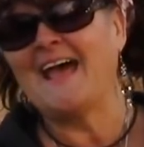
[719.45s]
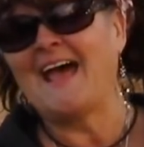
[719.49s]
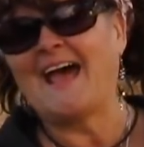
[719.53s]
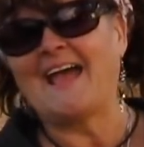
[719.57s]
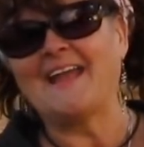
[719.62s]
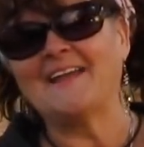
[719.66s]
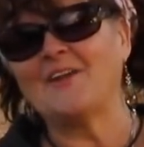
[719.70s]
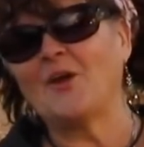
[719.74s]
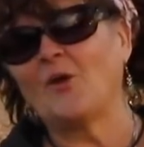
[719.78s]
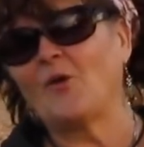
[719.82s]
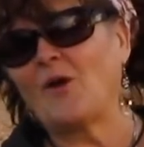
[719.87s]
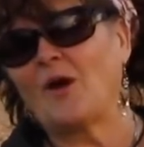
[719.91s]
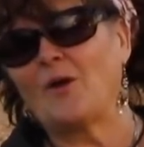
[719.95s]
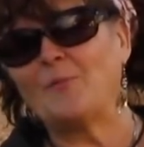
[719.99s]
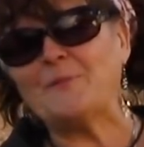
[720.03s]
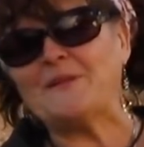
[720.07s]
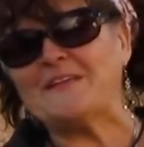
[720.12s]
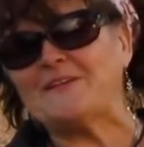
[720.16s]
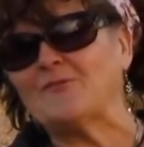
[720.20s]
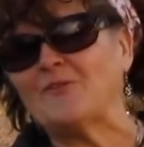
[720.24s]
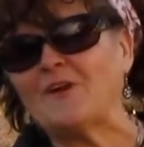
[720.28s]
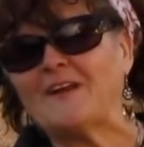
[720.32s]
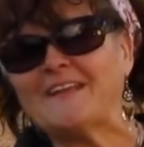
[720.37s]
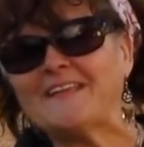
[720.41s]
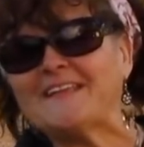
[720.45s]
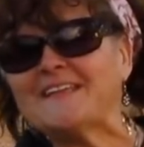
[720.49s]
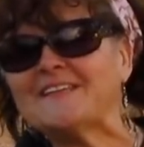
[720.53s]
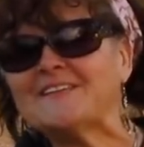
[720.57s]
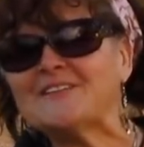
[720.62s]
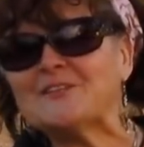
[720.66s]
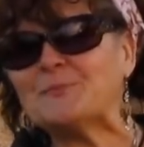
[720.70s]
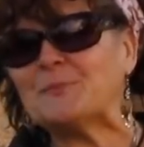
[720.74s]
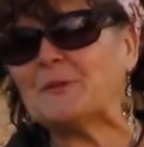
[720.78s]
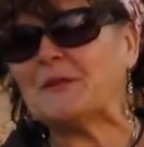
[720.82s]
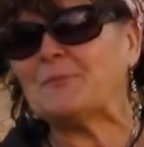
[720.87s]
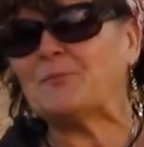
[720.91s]
I know I'll be running
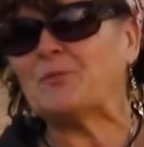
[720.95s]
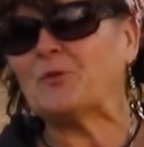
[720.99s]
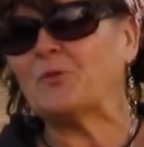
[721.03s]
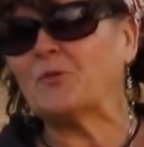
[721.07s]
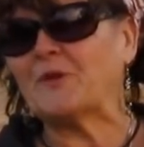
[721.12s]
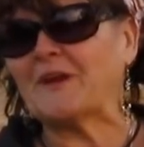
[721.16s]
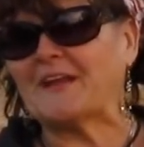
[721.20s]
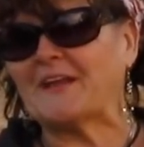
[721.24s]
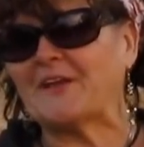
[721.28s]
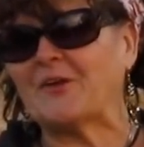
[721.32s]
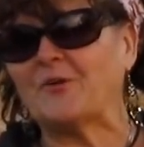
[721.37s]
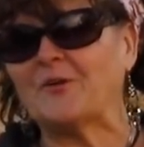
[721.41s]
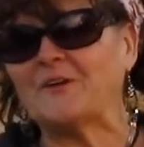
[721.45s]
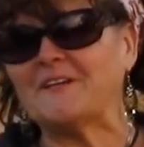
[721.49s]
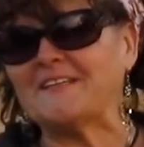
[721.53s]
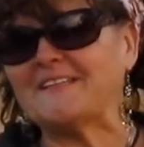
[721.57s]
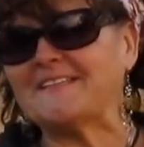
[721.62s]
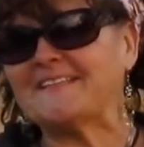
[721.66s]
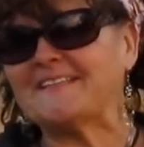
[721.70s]
into people when I go into